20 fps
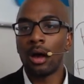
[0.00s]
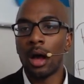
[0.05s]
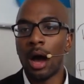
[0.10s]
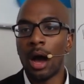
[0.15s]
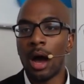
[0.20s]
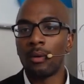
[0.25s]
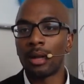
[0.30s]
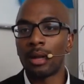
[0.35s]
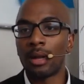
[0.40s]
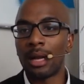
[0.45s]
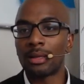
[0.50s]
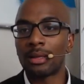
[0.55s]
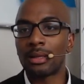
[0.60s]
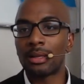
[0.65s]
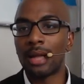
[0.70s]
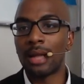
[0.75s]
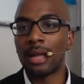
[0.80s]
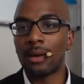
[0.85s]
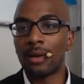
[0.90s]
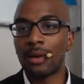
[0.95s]
I would like the
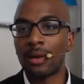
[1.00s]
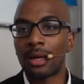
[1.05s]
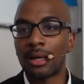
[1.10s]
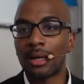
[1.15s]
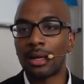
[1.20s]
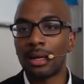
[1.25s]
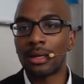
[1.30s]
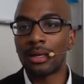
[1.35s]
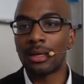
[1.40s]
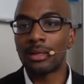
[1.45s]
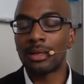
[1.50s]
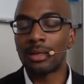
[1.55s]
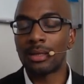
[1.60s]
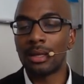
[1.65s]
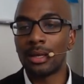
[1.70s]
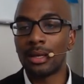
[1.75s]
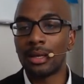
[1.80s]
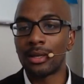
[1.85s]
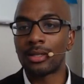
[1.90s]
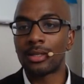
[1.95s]
direct link to the
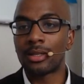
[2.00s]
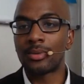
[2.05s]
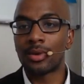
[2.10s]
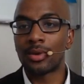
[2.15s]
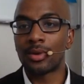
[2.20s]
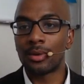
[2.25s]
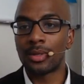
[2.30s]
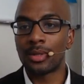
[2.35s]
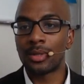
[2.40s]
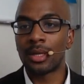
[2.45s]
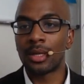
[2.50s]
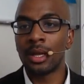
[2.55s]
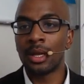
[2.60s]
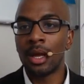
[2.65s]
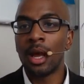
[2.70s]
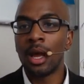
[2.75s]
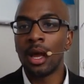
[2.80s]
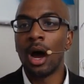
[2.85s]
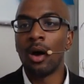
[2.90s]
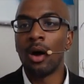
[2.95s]
year subscription.
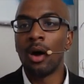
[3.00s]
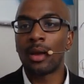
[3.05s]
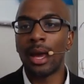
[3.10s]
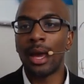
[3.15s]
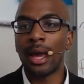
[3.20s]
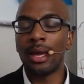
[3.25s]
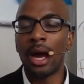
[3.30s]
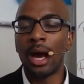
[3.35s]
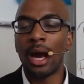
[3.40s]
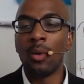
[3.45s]
Okay,